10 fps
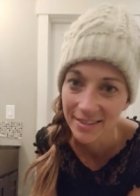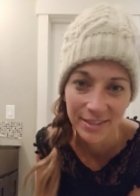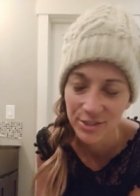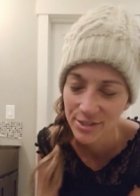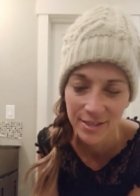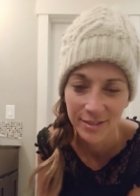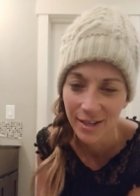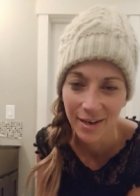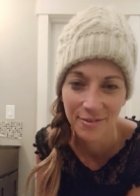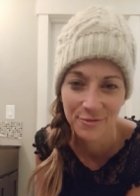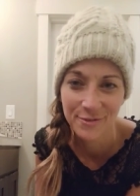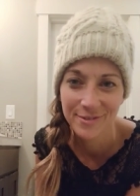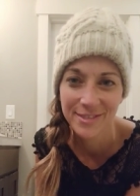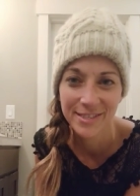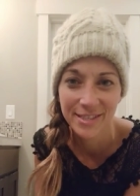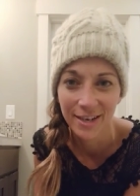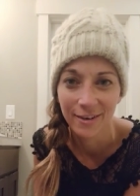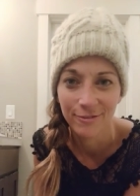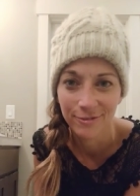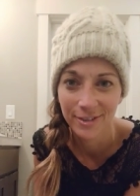and just a lot of
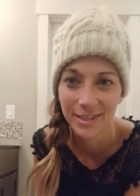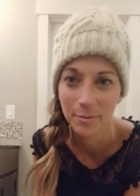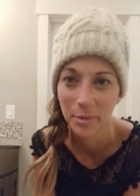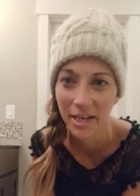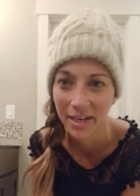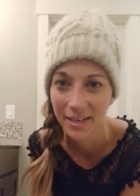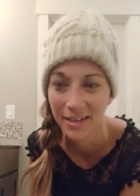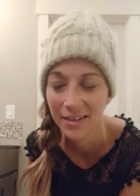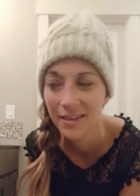stuff in the back.